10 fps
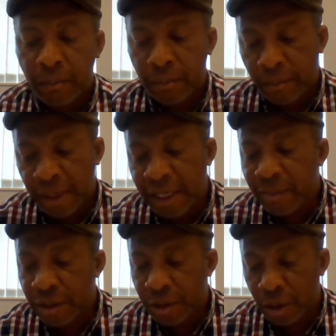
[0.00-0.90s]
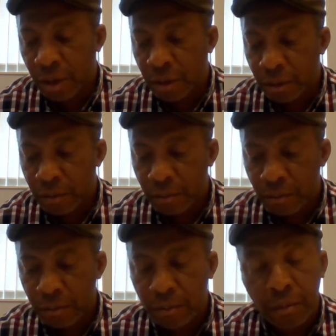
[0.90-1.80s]
My name is John
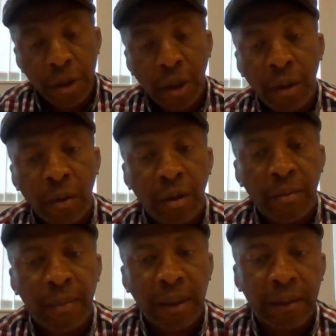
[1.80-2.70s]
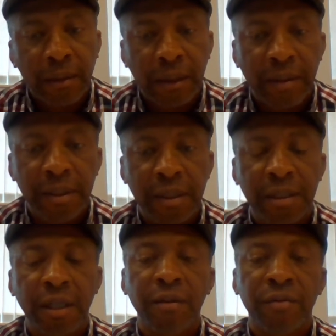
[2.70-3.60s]
Okoma. I'm the
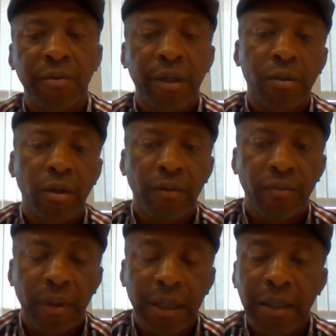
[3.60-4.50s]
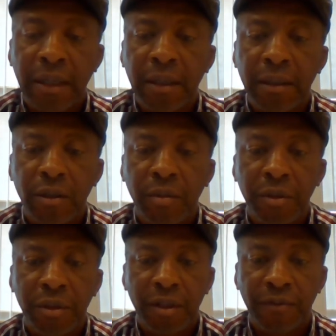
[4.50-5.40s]
Executive Director of Wakenagun
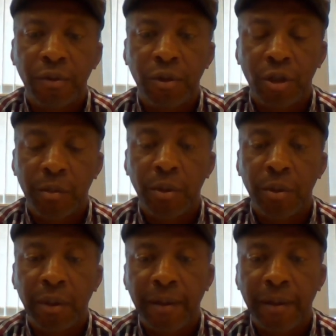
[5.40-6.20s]
Community Futures Program.